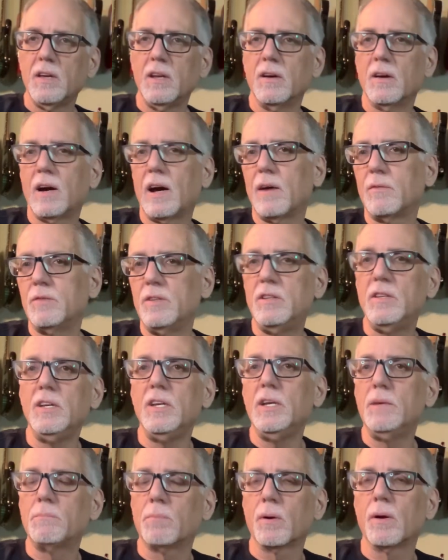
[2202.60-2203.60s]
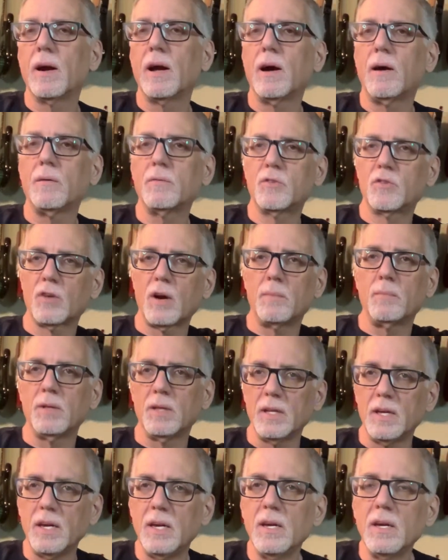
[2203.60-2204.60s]
how deep or how
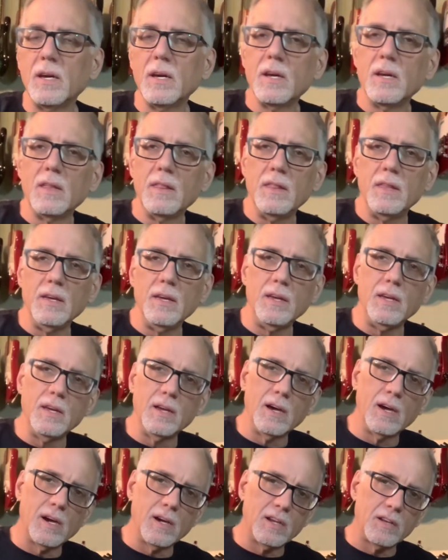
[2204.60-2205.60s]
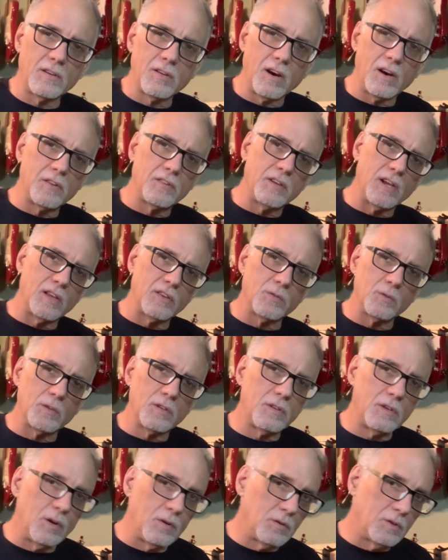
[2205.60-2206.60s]
trebly the guitar sounds with the
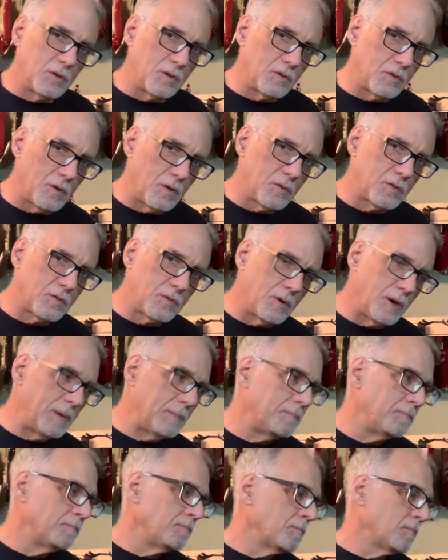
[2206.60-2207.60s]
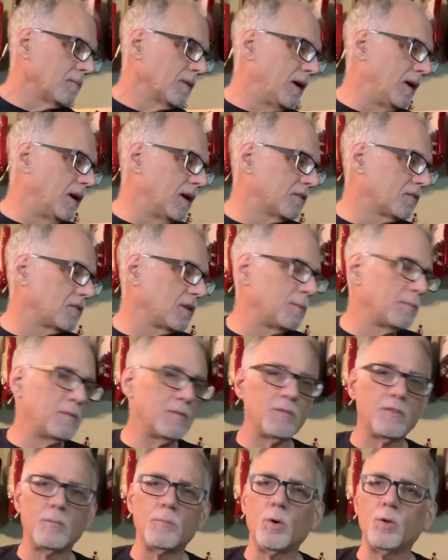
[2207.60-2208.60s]
tone controls. Right. Some
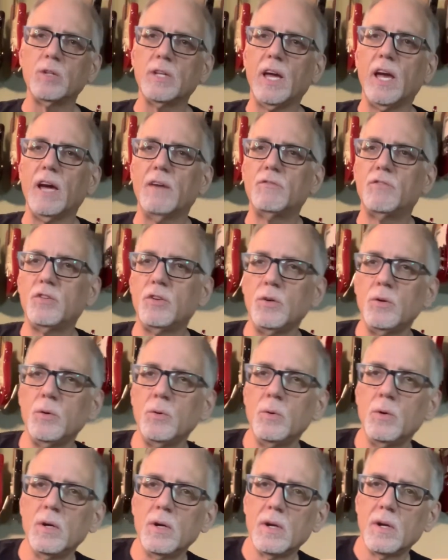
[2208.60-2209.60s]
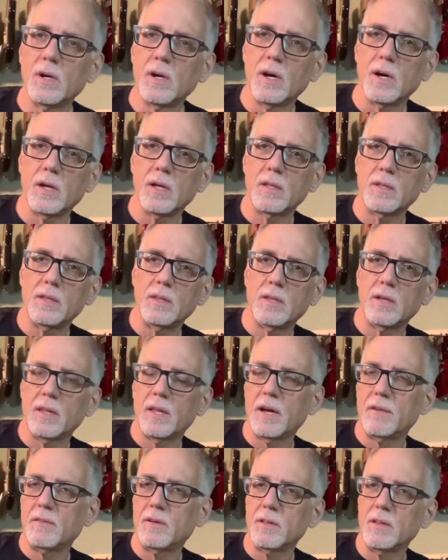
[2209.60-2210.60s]
of them only have two. They'll
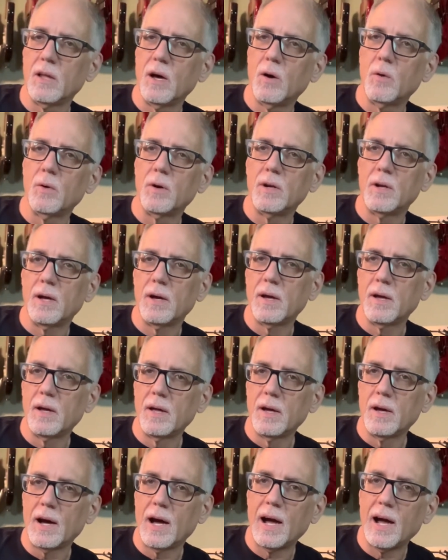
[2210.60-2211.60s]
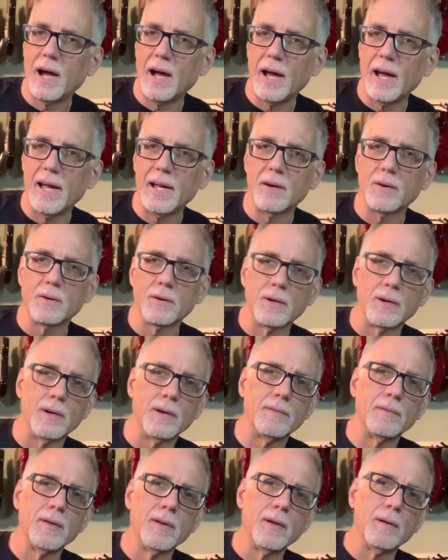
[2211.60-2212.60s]
have a low and a high, or a
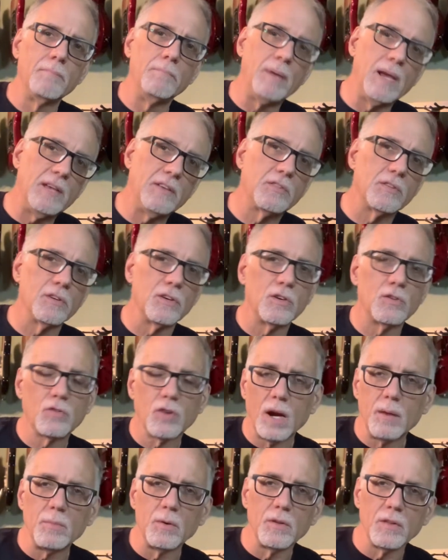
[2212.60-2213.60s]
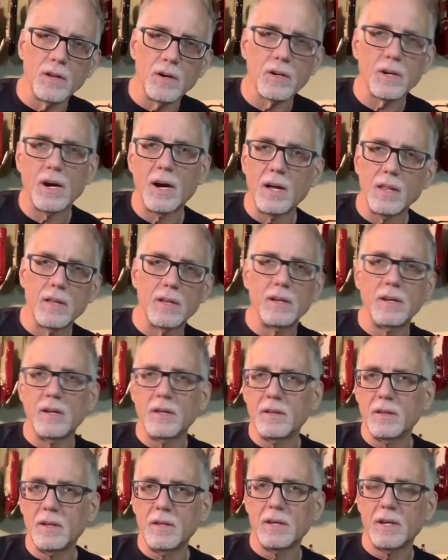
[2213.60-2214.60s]
bass and a treble, they'll call it, and
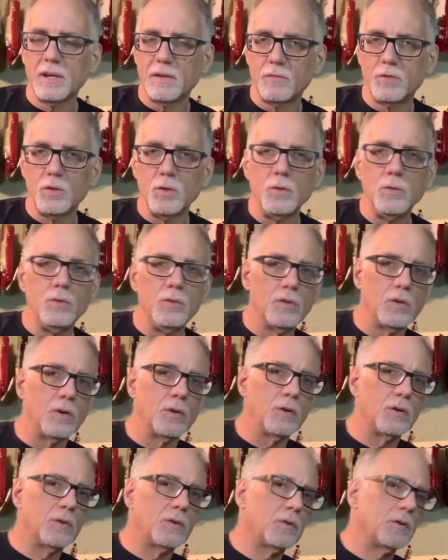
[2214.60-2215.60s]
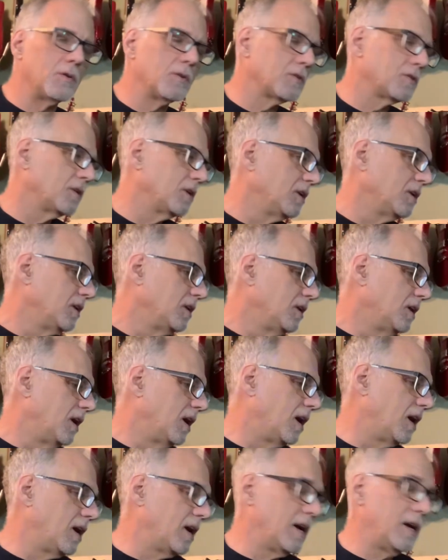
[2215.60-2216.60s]
they only have two tone controls.
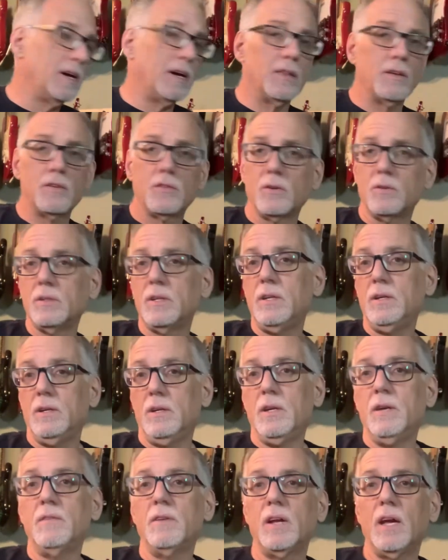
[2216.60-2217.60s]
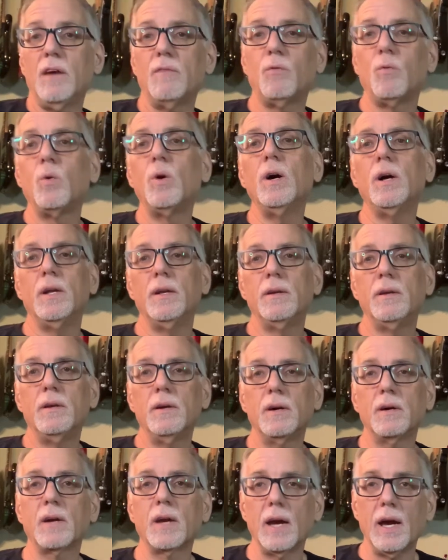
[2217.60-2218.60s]
And others only even have one.
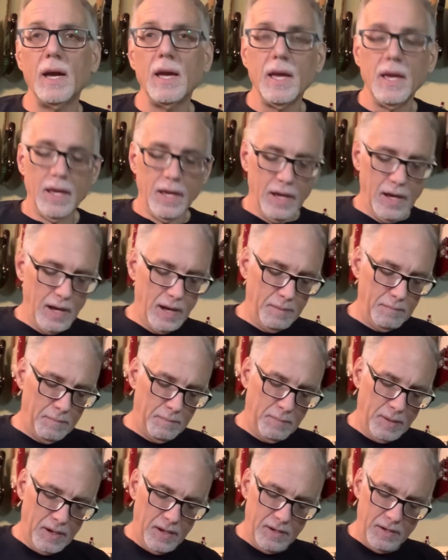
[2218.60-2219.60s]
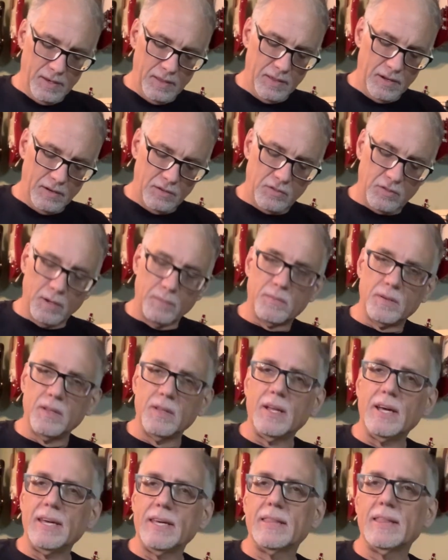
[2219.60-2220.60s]
Okay, but there's something
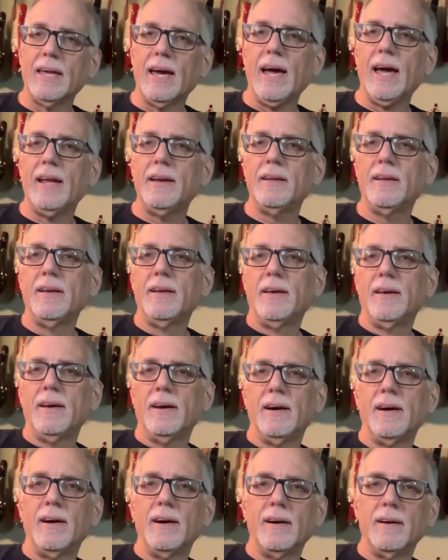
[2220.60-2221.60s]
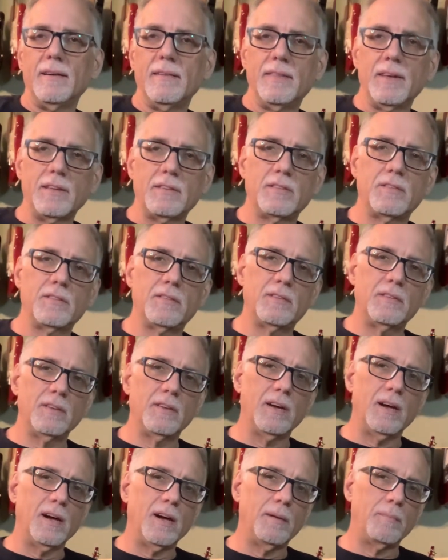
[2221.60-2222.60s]
like that that's
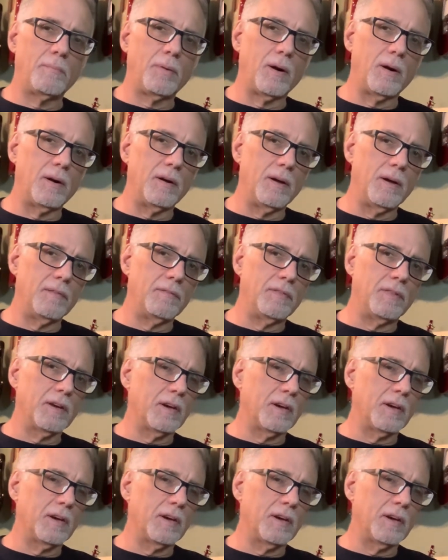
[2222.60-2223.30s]
part of the